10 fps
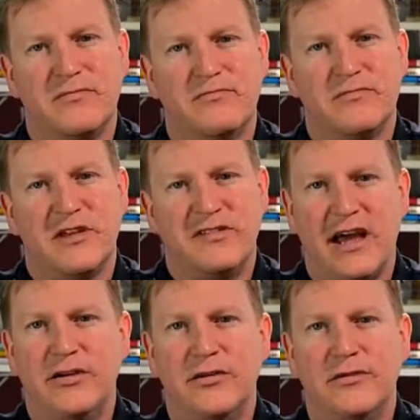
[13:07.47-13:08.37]
Is that
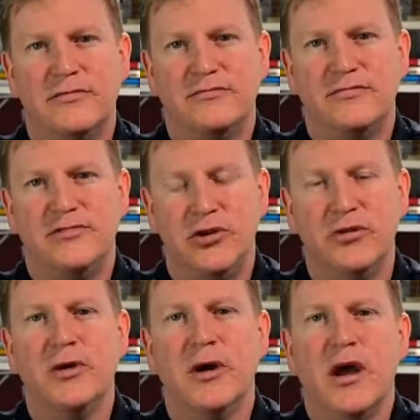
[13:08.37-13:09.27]
you?
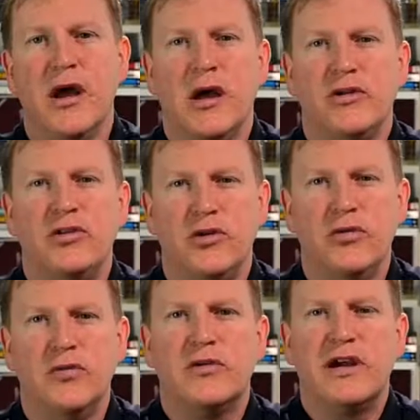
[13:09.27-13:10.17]
Do
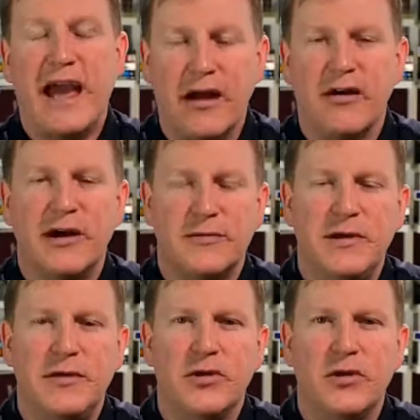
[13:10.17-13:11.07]
you care about the
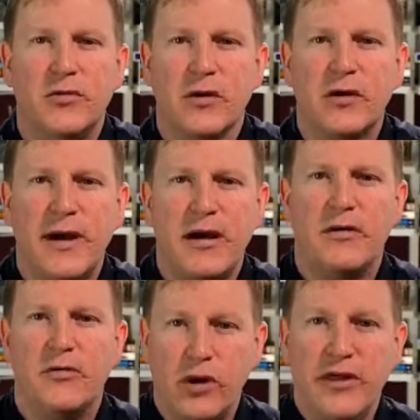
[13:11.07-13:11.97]
people you work
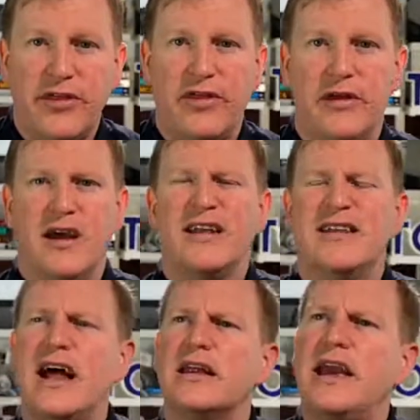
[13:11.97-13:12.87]
with?
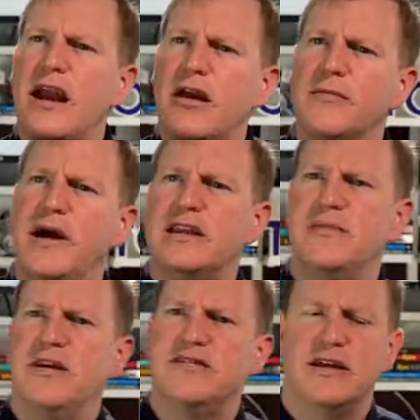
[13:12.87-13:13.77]
Not care about them
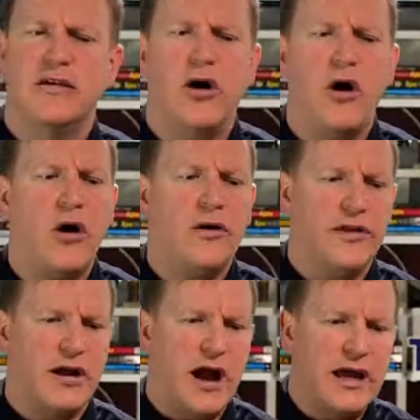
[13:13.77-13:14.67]
as in,
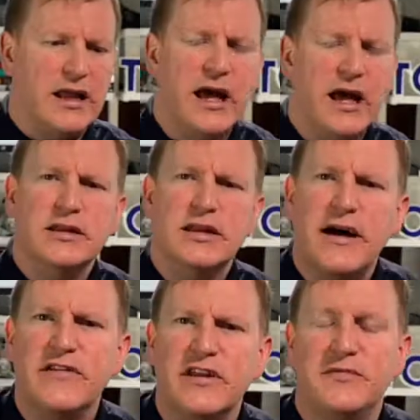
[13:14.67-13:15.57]
oh, I love
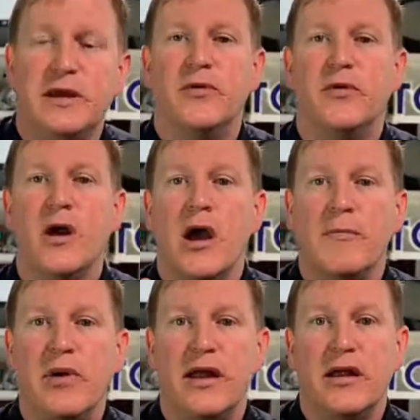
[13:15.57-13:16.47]
these people,
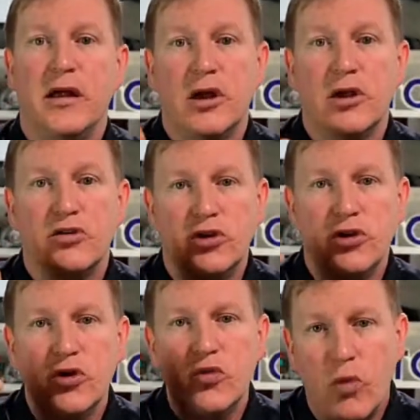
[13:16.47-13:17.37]
but do
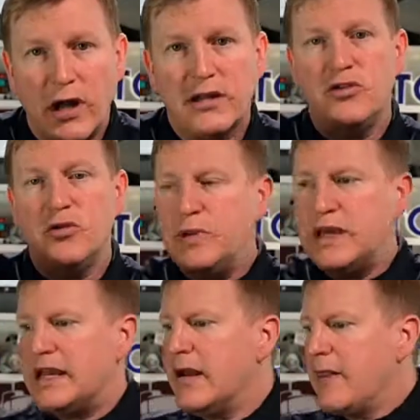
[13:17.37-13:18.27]
you want to
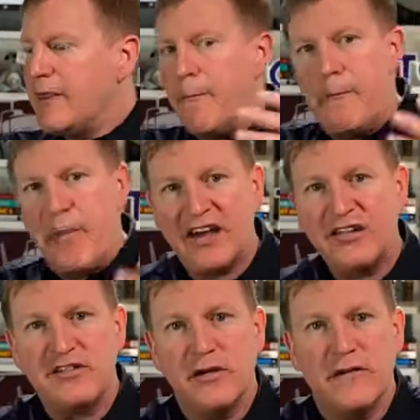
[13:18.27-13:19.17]
be the
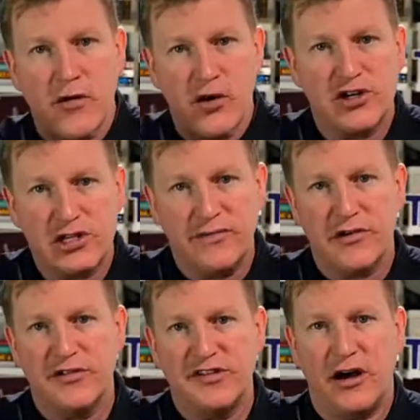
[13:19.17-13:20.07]
best version of
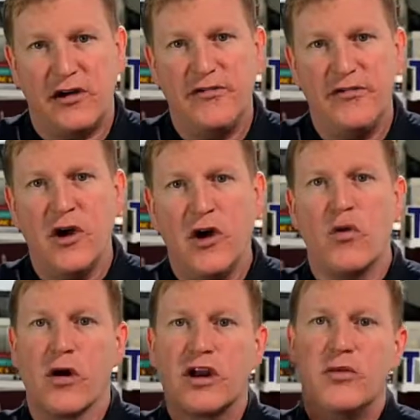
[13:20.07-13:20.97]
yourself
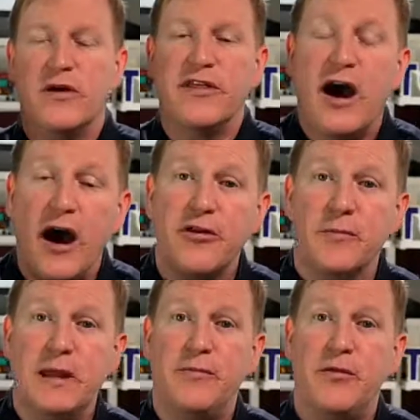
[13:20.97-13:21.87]
working with other
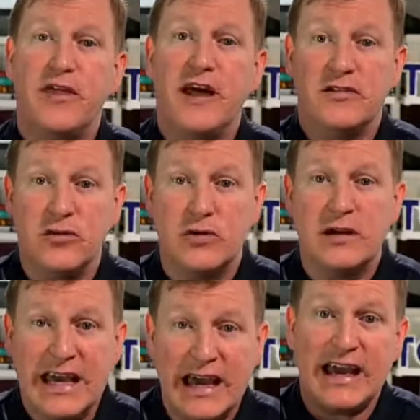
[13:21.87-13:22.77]
people that do
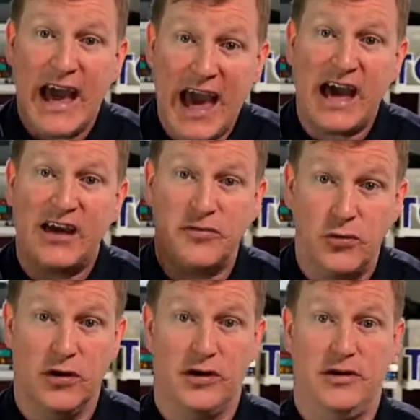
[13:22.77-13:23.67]
kick-ass
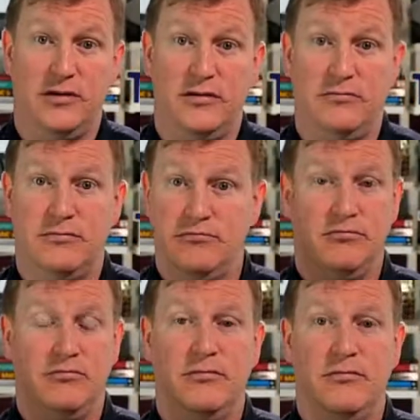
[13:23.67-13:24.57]
work?
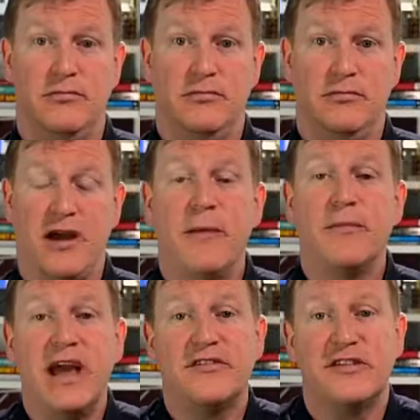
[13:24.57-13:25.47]
I'm
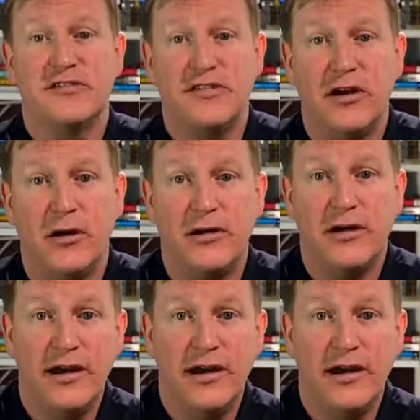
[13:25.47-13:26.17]
guessing so.